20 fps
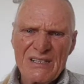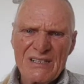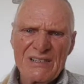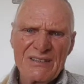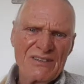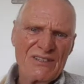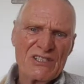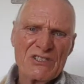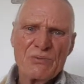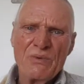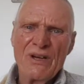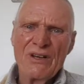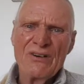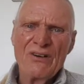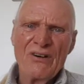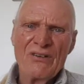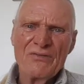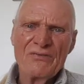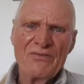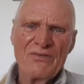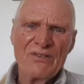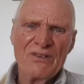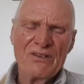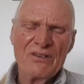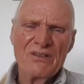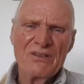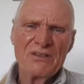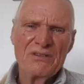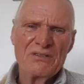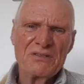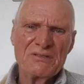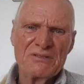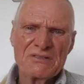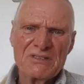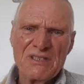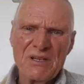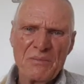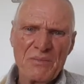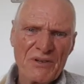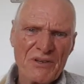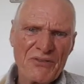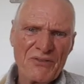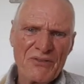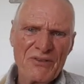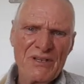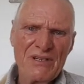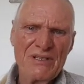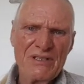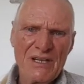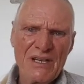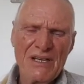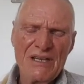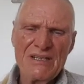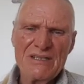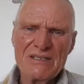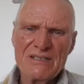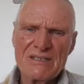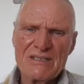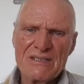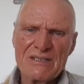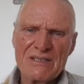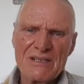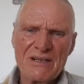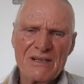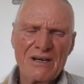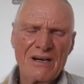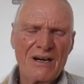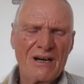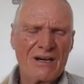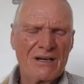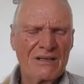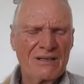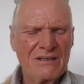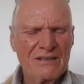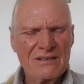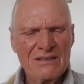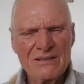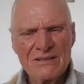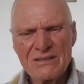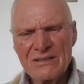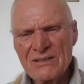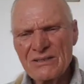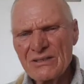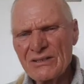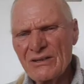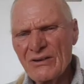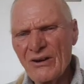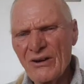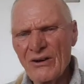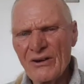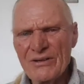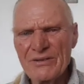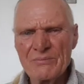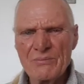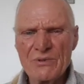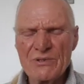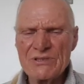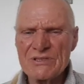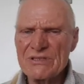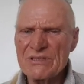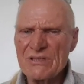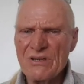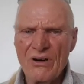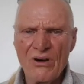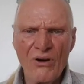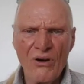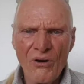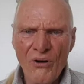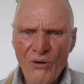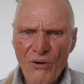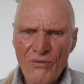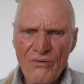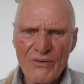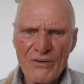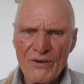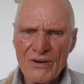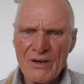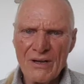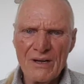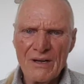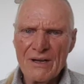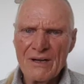This went on for a couple of 3 days. Oh, God, it was awful.